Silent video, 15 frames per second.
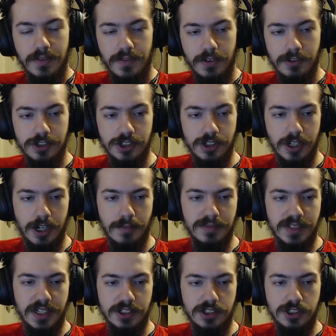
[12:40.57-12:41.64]
future
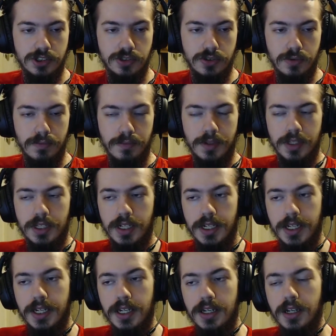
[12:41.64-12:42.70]
updates to
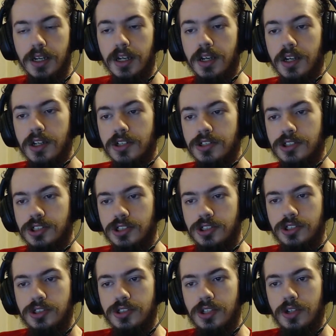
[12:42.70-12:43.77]
play.
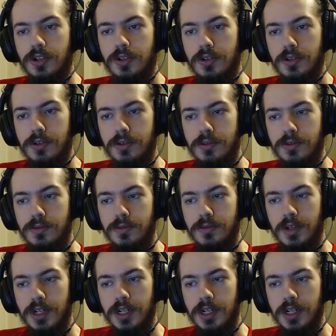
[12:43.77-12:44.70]
So,